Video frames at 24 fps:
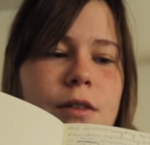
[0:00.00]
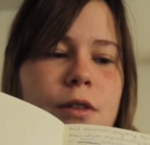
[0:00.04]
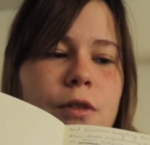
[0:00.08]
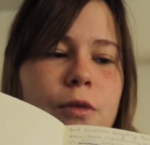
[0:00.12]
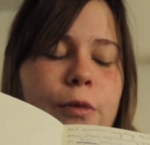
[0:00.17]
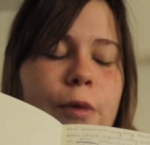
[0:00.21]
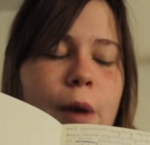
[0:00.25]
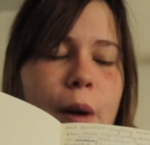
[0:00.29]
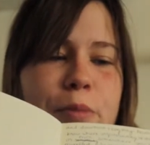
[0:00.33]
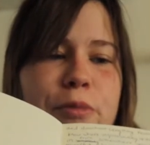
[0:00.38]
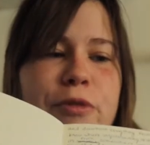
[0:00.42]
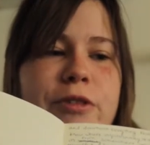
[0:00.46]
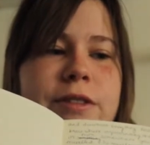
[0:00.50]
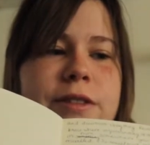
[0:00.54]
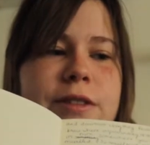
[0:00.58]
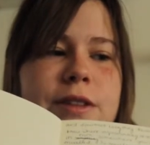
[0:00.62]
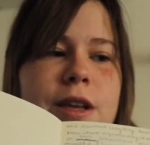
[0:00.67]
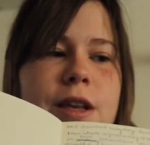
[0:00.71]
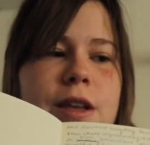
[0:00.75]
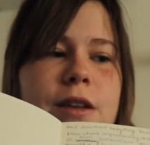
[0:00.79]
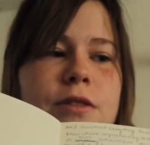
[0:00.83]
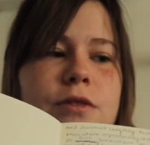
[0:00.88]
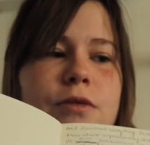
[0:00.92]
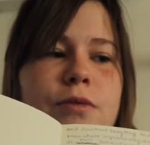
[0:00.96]

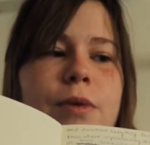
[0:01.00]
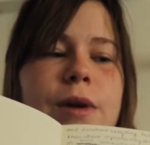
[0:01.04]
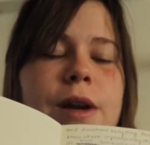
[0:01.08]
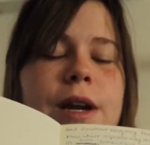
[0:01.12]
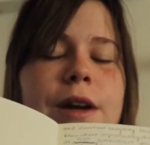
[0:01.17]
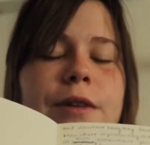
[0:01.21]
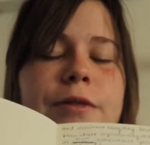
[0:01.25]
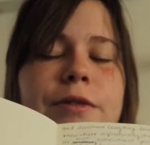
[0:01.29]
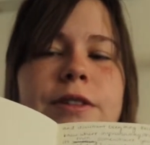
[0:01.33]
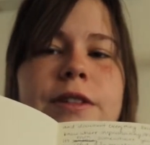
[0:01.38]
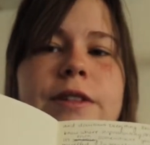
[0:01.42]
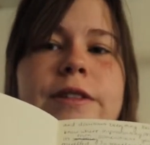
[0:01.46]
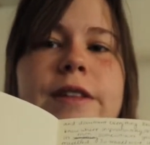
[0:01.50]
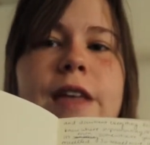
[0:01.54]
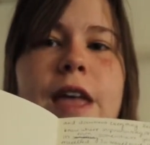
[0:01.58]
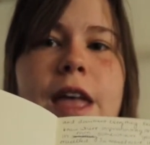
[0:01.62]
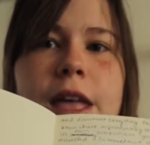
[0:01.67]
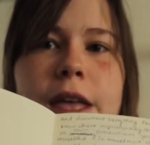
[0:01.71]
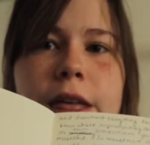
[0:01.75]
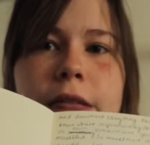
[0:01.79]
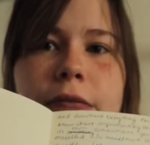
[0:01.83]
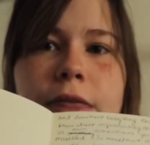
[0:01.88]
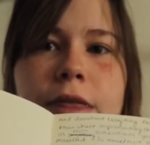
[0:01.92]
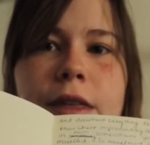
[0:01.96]
represent what I was
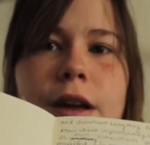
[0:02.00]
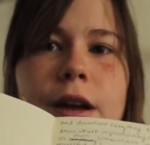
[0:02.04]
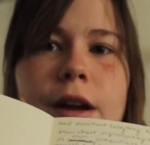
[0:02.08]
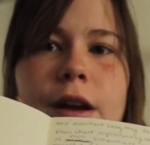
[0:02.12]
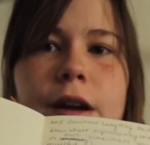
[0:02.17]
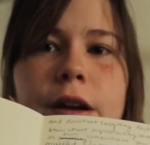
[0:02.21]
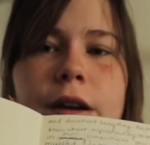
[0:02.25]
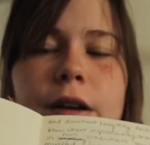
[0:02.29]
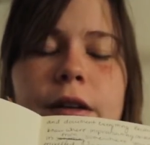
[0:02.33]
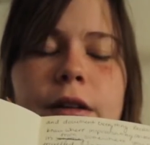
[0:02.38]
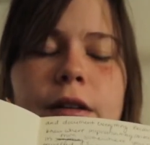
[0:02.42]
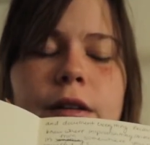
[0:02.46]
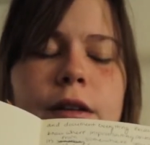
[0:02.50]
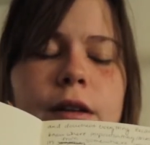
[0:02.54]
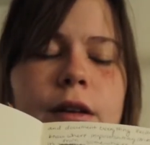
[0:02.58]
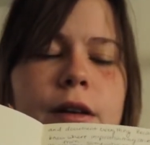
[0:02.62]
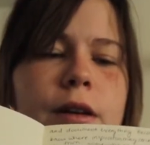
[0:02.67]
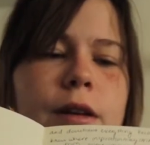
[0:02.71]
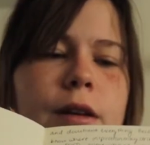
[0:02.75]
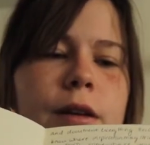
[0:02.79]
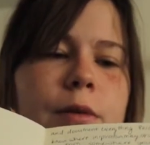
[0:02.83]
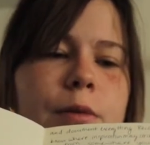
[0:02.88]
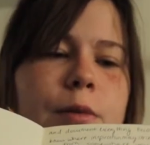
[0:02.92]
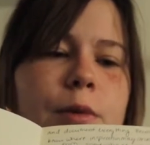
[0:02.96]
saying there,
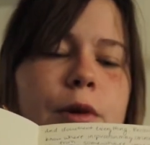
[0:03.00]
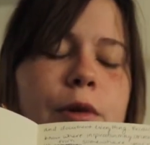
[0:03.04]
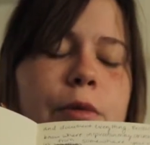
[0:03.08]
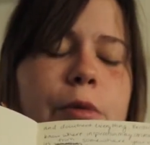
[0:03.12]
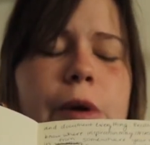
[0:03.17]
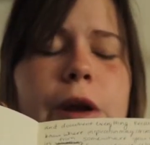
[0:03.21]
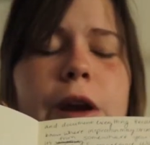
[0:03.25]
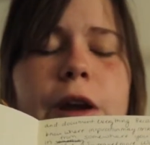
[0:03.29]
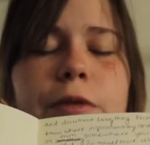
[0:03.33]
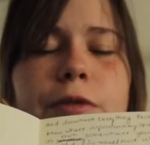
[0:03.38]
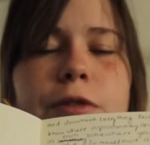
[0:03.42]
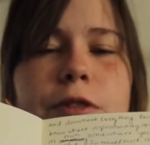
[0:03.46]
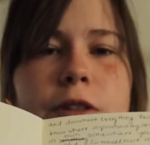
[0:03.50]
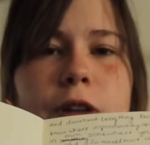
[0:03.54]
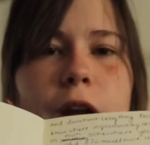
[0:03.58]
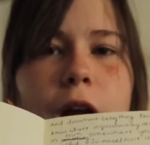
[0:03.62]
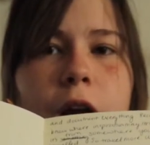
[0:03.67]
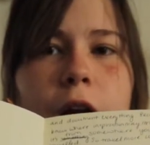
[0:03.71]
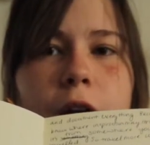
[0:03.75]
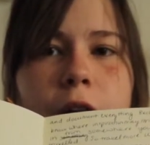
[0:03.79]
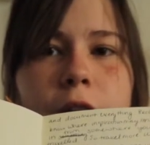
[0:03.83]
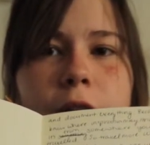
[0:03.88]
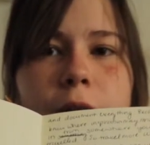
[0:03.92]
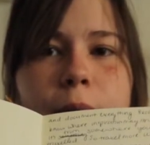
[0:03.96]
or what I was
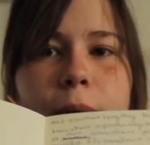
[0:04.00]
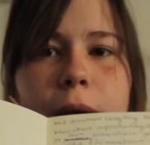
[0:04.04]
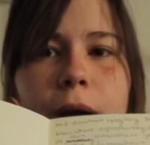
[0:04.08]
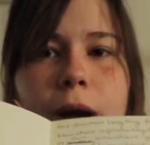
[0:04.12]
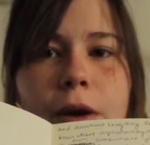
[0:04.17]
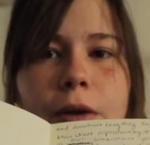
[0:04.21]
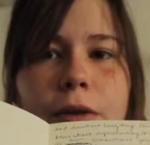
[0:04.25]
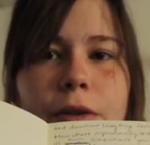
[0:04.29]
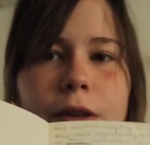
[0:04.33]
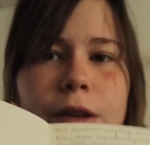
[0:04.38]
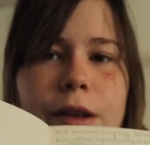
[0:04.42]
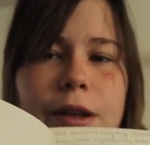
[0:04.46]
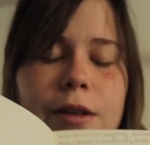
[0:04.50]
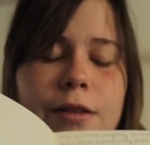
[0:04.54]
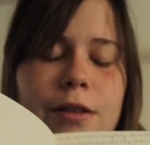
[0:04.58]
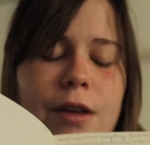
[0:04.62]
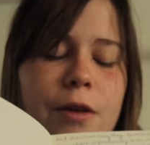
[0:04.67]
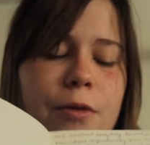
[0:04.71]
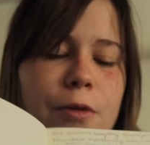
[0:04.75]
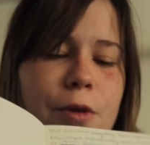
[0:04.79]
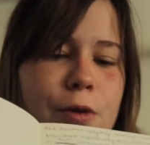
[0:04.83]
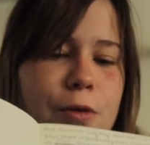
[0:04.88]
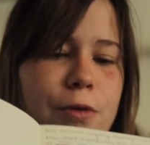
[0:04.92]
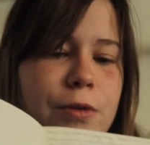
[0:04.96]
talking about, because
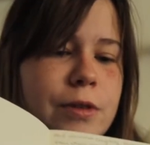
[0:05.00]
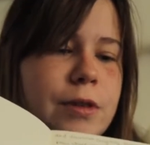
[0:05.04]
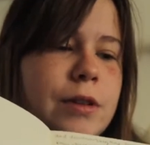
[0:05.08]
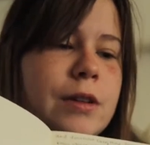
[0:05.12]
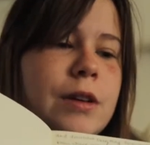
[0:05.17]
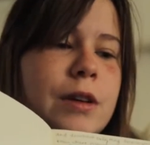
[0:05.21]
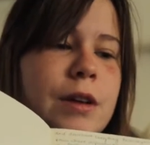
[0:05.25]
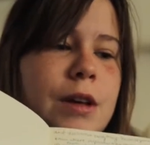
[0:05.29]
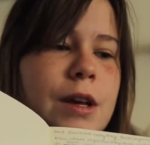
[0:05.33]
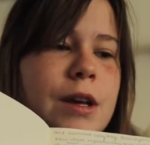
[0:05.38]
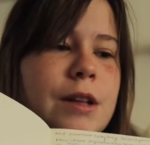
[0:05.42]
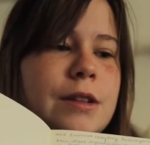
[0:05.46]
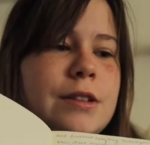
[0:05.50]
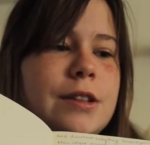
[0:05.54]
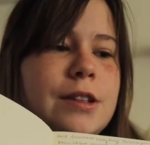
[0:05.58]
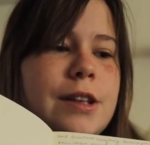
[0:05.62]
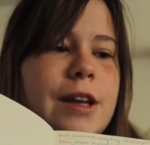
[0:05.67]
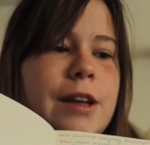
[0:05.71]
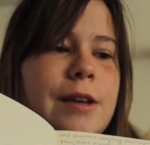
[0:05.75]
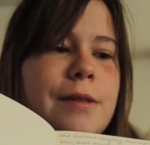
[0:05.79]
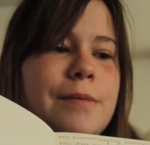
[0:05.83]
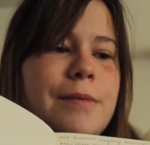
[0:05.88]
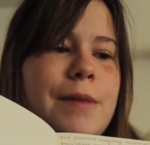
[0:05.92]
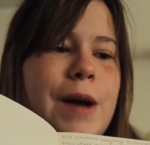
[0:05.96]
I wrote to
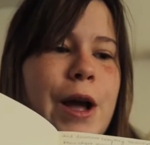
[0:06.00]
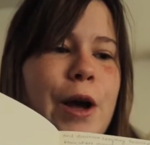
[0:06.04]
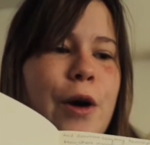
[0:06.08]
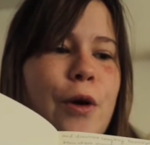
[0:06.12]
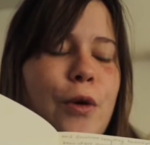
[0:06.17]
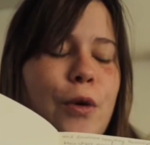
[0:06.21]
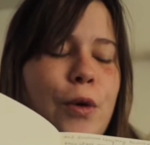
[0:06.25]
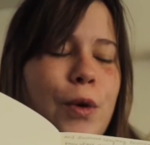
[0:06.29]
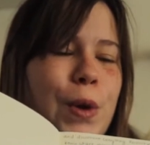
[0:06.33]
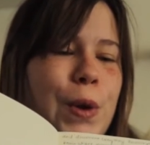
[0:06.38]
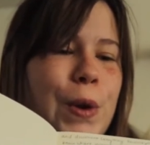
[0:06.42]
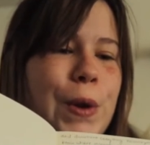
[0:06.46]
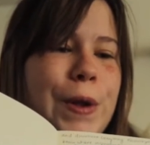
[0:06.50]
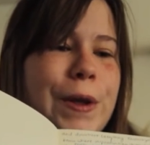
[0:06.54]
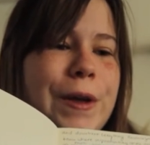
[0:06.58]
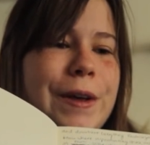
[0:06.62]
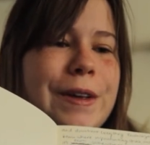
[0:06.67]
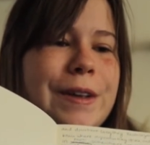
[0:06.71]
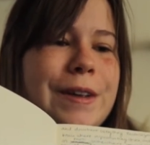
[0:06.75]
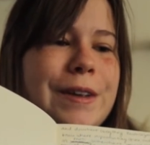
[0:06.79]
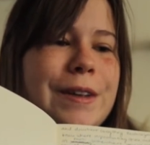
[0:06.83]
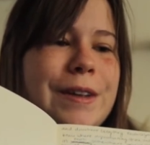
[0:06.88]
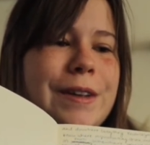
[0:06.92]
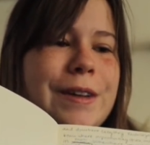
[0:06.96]
like my old
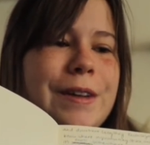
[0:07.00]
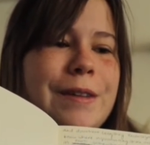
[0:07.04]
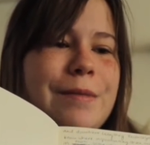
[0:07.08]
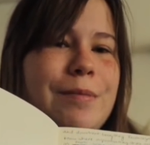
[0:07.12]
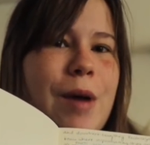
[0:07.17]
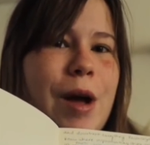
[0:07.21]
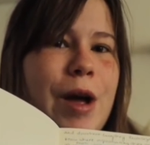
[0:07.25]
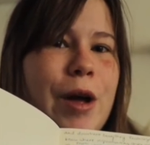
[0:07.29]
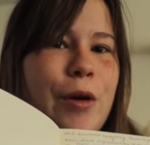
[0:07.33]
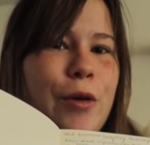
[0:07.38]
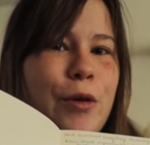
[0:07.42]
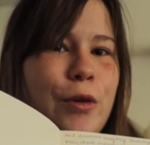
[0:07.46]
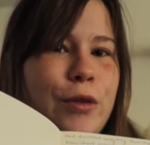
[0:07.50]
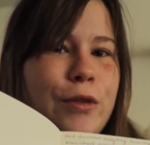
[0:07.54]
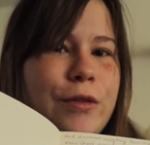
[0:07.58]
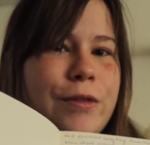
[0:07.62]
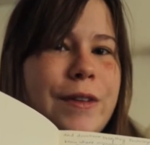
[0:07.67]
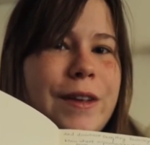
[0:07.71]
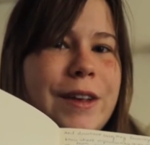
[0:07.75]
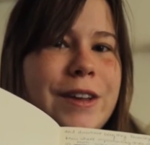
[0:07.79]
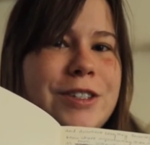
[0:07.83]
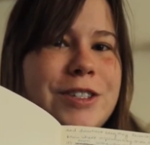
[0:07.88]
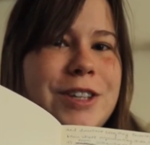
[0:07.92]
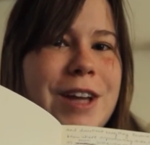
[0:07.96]

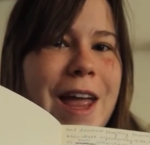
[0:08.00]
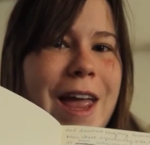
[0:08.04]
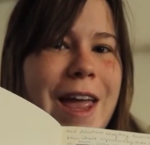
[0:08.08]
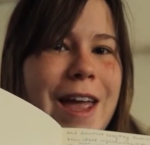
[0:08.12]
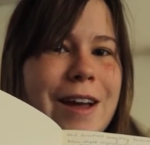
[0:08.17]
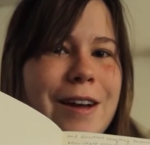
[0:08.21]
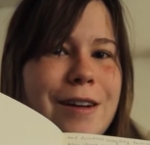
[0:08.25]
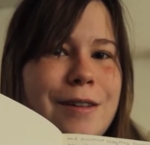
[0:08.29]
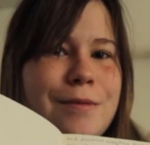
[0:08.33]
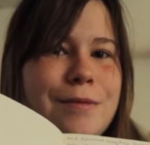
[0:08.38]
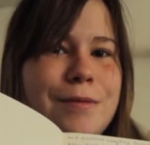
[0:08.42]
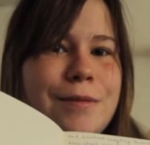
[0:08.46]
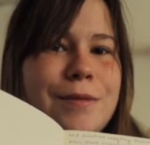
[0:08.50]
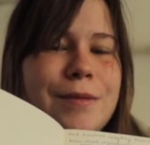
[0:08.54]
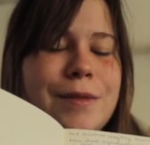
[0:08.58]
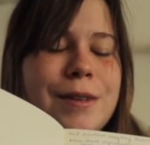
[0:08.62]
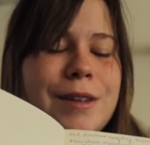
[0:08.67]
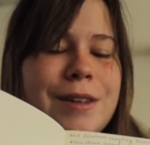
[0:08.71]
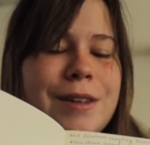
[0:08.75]
fish Ham.